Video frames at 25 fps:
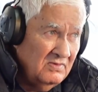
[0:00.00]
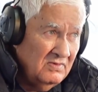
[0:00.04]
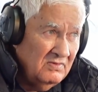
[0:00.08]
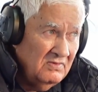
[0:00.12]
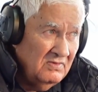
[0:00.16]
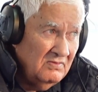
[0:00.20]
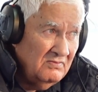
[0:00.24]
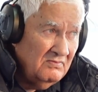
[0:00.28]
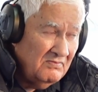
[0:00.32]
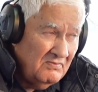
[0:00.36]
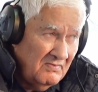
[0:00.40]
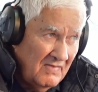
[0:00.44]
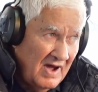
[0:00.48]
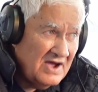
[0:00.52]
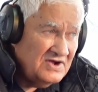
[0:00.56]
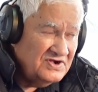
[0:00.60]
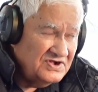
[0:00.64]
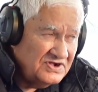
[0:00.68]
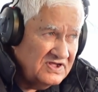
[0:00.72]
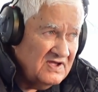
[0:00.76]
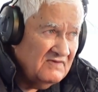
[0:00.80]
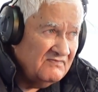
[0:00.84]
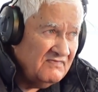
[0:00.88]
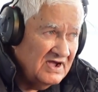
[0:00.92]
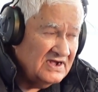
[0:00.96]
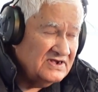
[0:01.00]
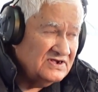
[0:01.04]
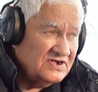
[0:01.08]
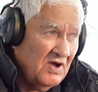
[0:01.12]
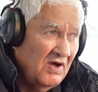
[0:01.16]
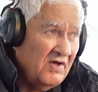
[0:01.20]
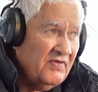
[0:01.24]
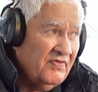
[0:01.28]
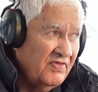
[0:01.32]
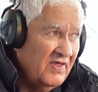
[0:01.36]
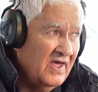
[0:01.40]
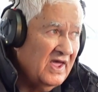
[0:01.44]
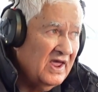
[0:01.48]
most of us, I
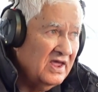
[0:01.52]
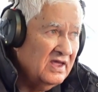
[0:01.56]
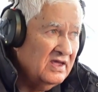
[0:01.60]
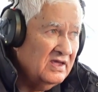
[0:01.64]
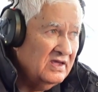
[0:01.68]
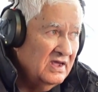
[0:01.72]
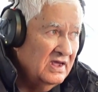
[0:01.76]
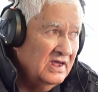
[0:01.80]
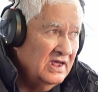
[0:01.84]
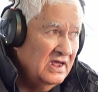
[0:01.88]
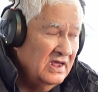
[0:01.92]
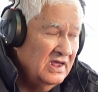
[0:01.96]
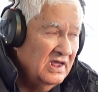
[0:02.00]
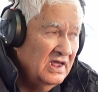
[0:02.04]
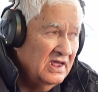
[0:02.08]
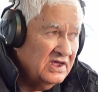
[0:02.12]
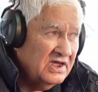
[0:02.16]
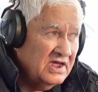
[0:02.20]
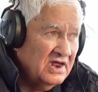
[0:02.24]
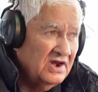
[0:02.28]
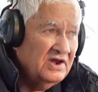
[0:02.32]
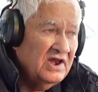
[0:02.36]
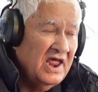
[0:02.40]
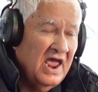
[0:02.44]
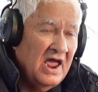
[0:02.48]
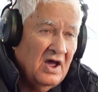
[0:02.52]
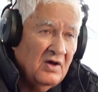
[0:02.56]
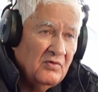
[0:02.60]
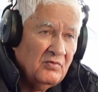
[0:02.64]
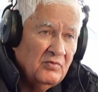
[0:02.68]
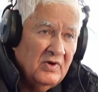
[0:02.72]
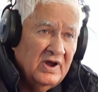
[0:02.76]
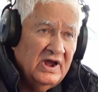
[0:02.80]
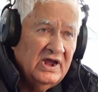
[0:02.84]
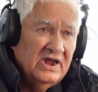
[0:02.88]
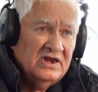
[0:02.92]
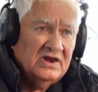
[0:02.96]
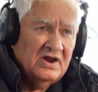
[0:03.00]
think, can now
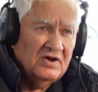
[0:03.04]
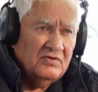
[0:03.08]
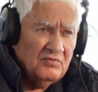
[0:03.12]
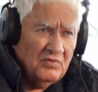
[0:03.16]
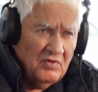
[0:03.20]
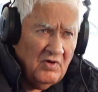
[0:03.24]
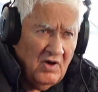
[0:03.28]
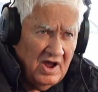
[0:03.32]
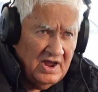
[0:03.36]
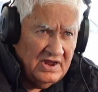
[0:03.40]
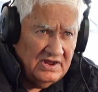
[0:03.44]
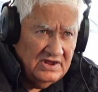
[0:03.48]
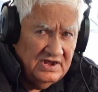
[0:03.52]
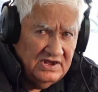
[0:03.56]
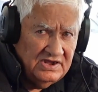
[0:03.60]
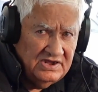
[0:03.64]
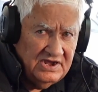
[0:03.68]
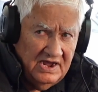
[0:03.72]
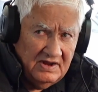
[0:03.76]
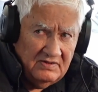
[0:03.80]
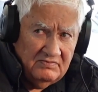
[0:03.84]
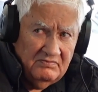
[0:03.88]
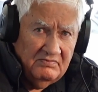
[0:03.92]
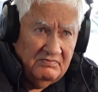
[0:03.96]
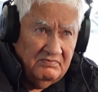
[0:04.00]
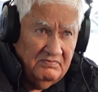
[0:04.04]
read and write, yet,